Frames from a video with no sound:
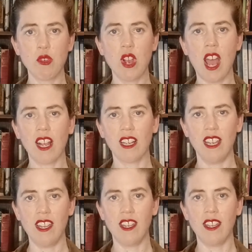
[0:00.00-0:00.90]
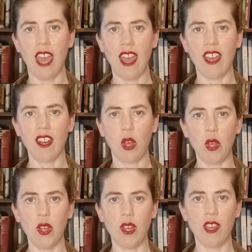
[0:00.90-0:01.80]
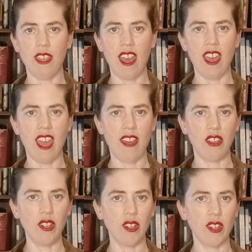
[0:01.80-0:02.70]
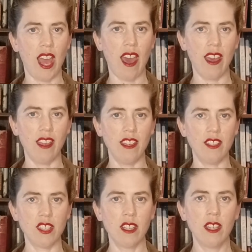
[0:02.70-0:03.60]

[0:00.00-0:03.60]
Brockley and o'er the heather height.